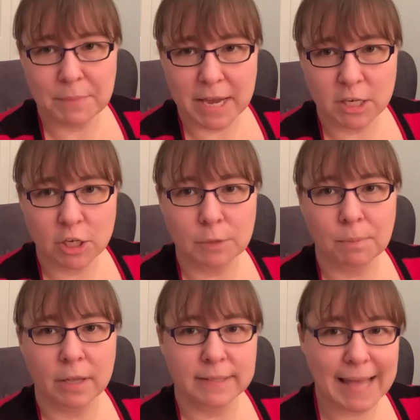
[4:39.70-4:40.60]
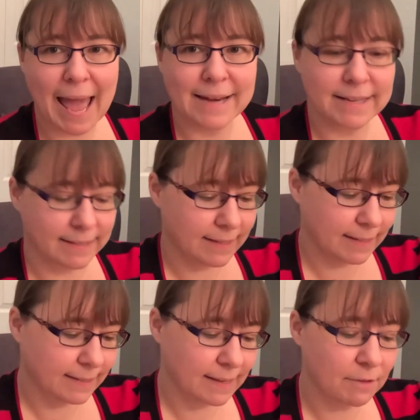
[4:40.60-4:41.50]
pages plus annexes
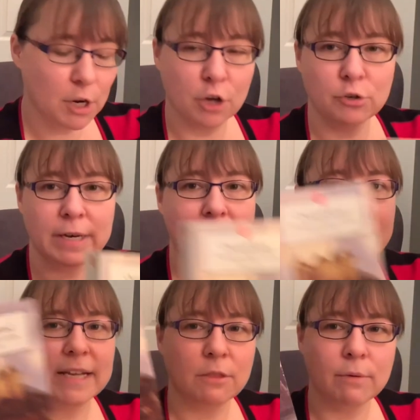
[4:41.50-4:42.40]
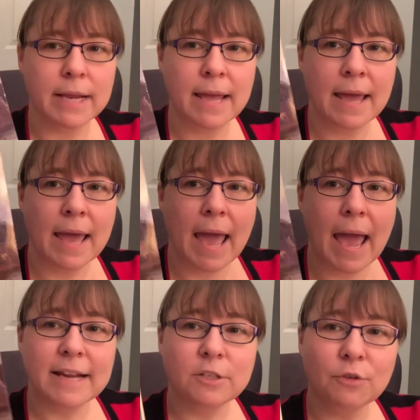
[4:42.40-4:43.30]
at 793,
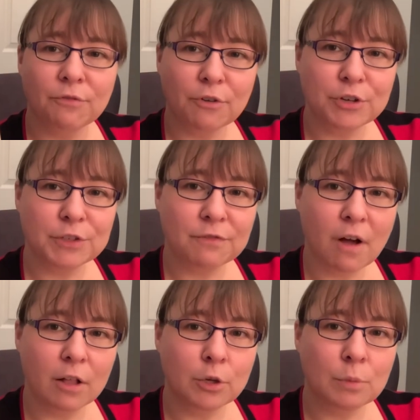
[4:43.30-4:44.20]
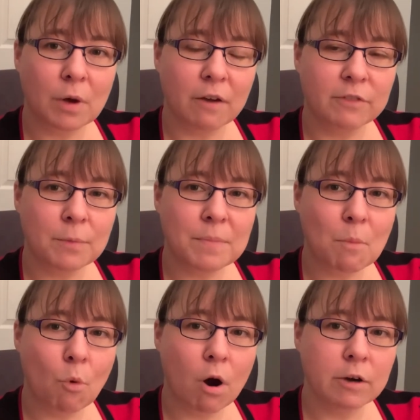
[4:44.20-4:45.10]
and it's the first volume of the
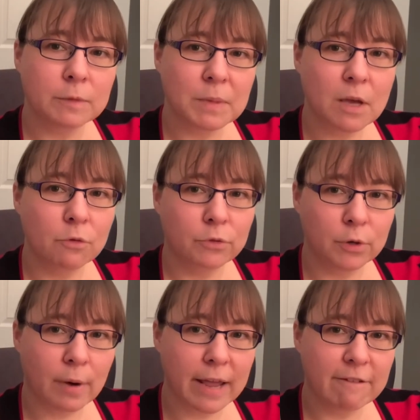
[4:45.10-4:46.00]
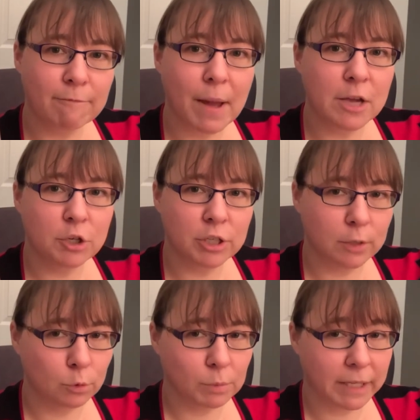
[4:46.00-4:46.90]
Memoirs Beyond the Grave by
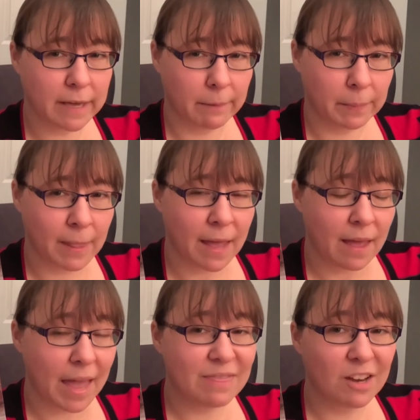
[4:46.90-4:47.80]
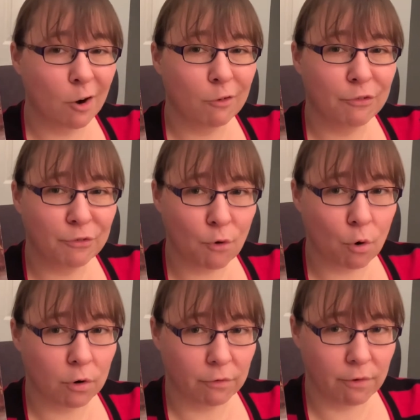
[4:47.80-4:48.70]
Chateaubriand. And there are
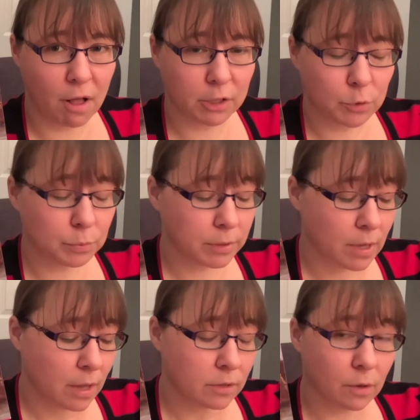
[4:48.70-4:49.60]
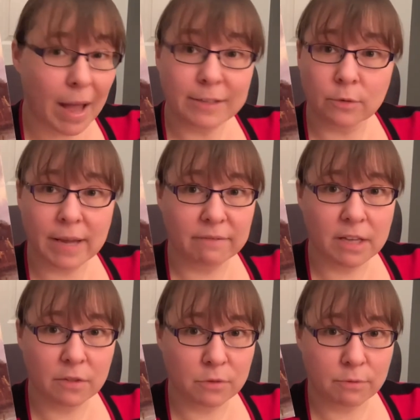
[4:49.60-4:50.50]
four volumes. So I don't have the
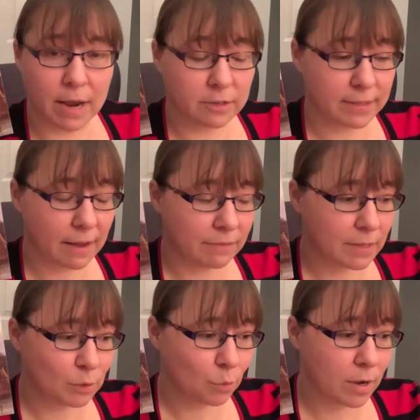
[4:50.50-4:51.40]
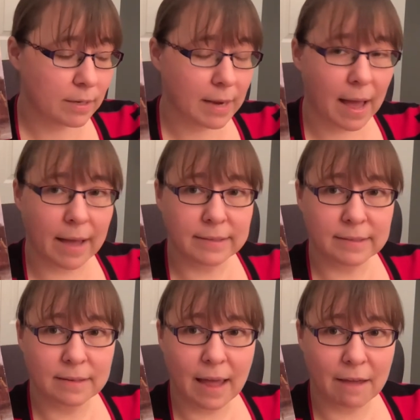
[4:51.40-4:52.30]
other three, I just have this one. I
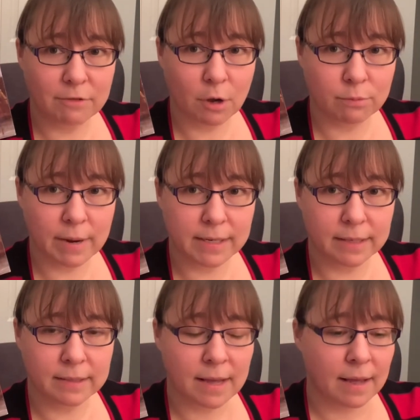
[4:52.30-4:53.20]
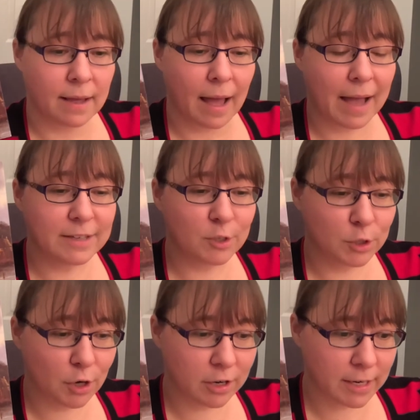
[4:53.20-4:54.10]
still have not read it. I
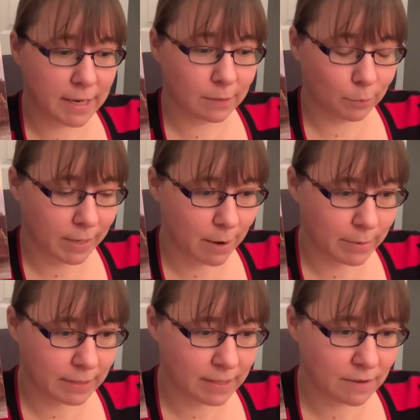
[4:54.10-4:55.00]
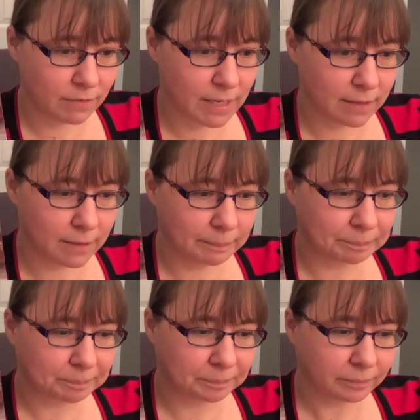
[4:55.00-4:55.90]
started it when I received it,
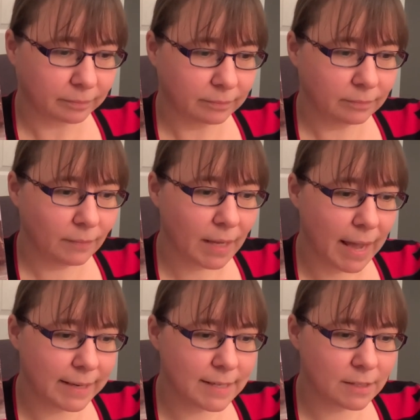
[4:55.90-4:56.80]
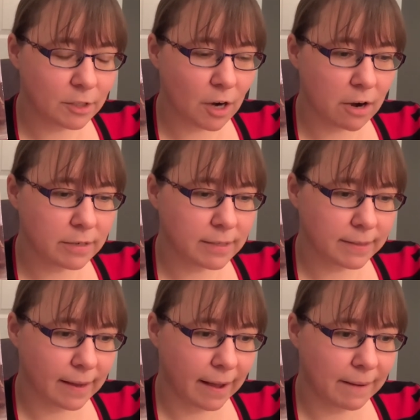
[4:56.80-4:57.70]
and it starts
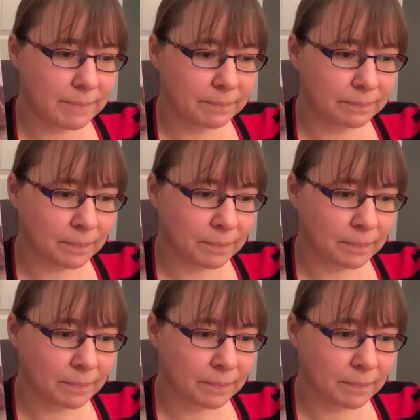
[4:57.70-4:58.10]
um,